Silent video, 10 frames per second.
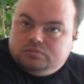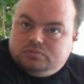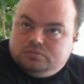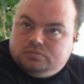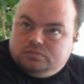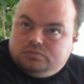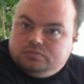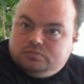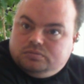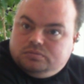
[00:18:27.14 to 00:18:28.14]

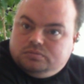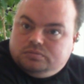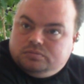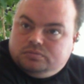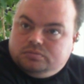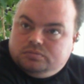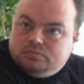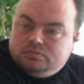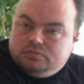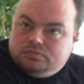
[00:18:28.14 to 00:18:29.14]

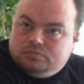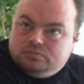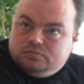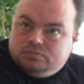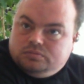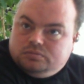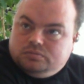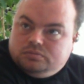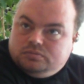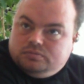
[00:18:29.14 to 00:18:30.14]

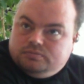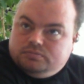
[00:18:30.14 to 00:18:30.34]
[no speech]